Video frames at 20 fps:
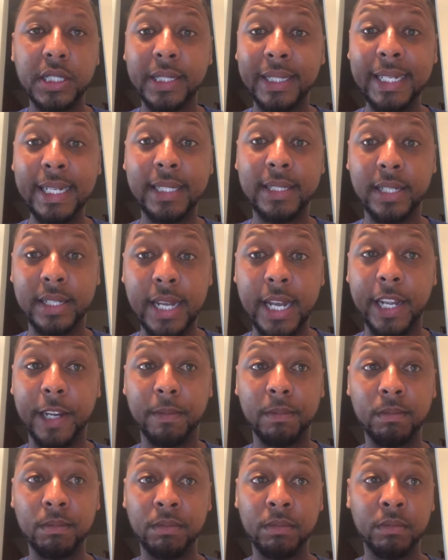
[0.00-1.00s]
league today
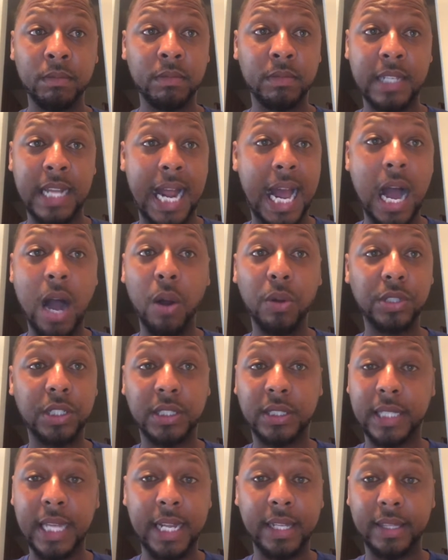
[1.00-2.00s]
that I don't just
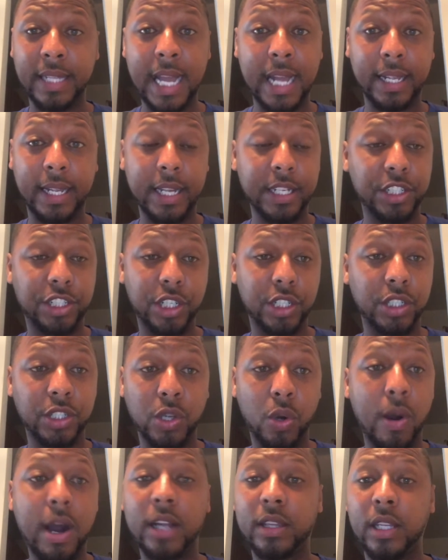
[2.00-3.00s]
think that can just
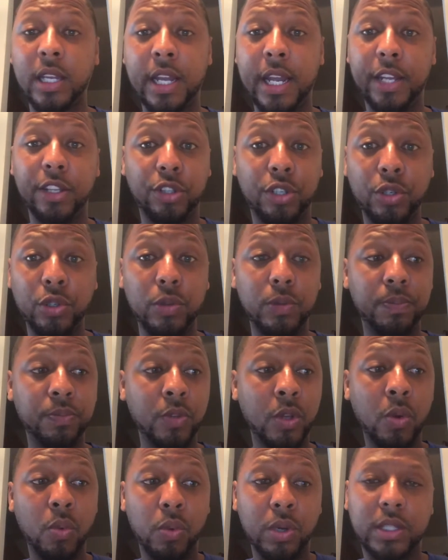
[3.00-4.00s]
go out there and do
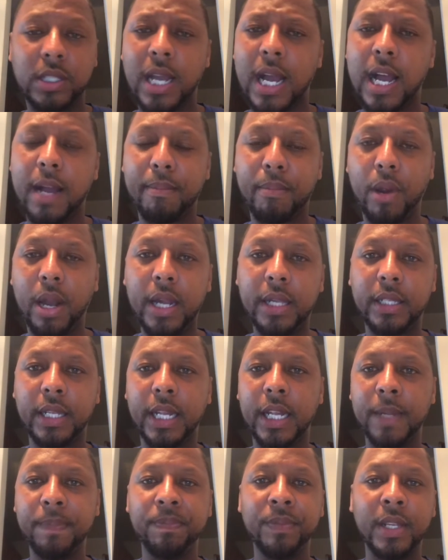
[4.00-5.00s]
what Tom Brady
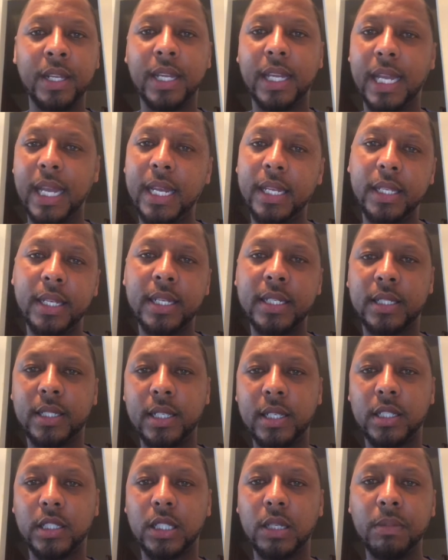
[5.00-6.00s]
did in this
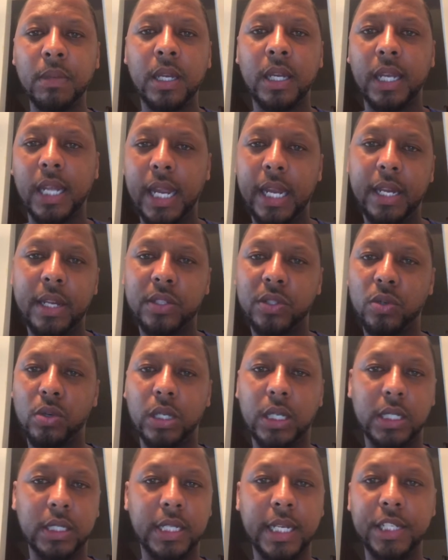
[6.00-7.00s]
system, in this
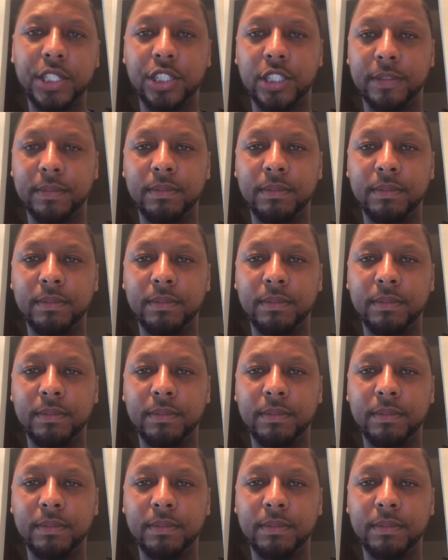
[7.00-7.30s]
organization.